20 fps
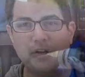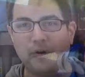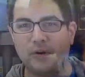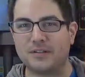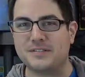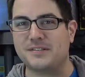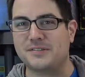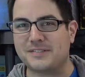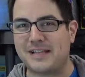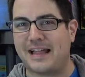to
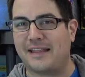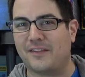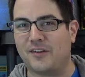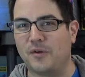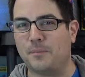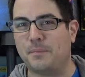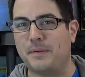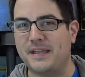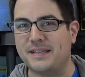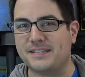notice there's that
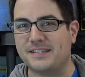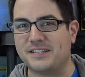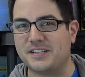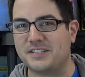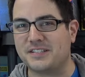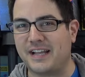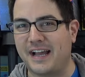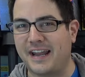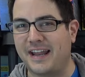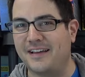little piece that
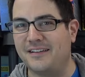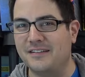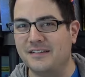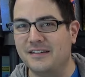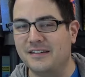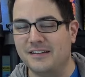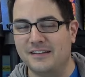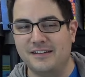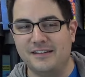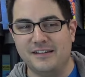just kind of
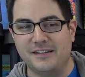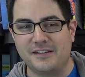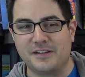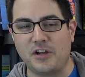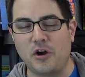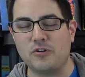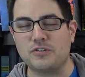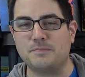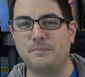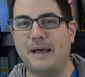
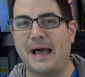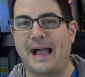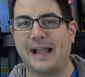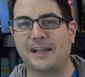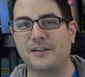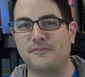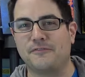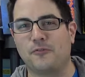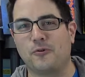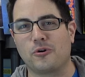goes
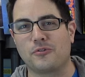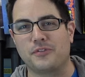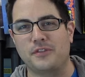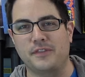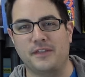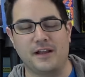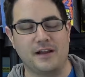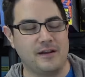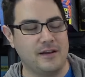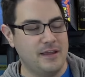back and forth
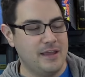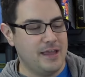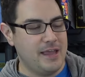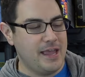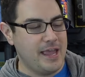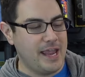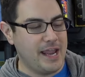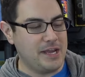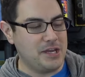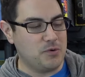in there.
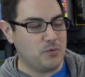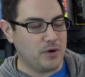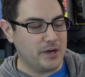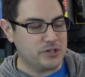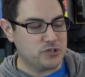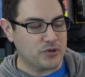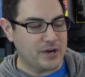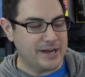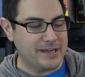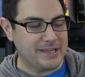And you
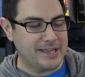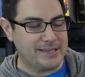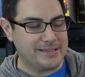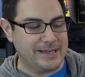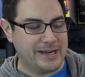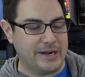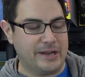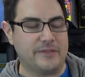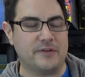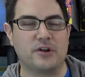want to try and get
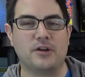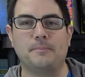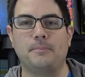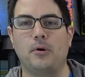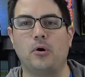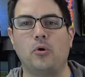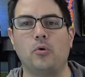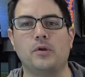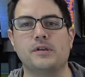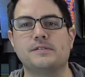down in there and
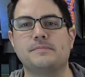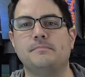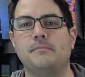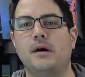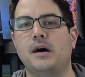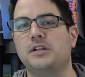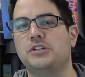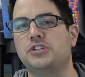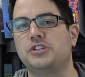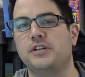pull as
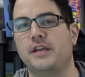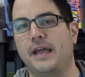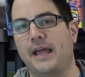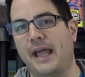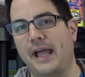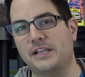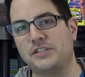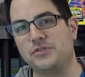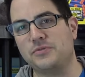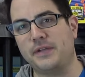much
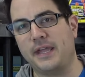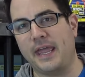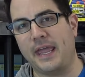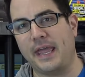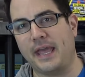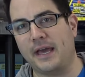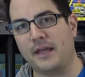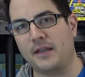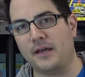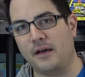as you
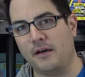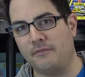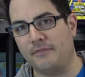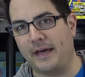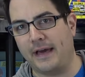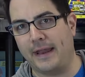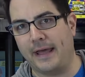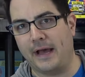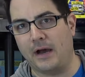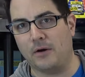can of
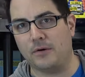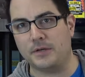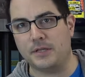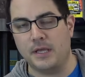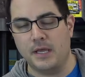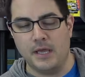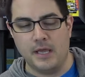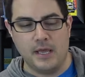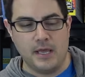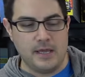that out.
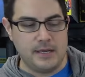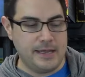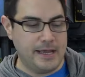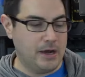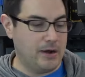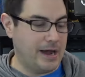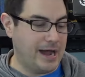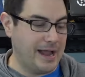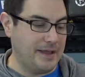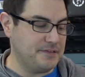
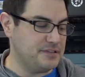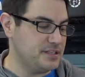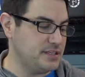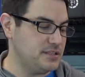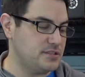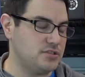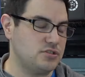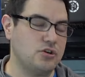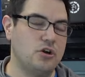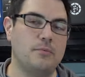Now, I've
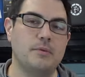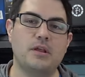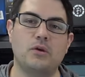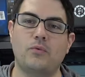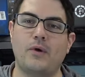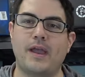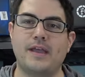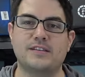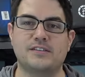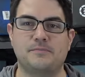seen so many
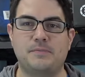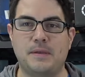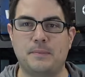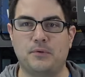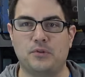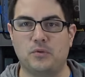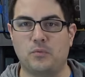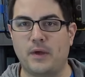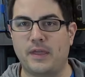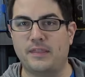ways of
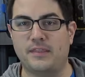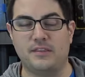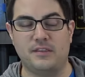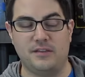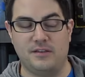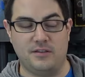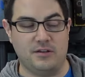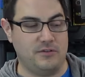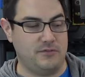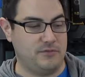people to wait,
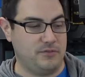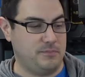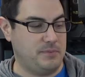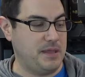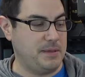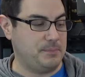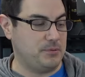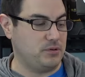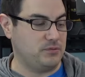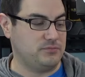you know,
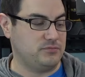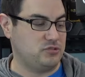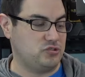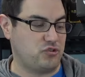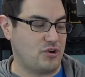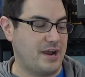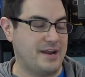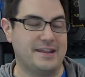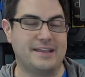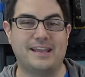people
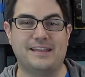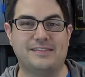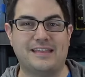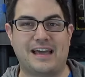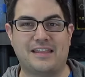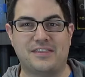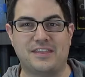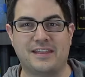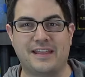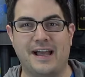trying to get
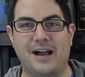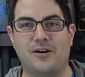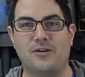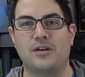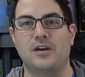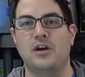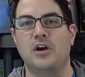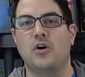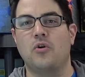that thing out.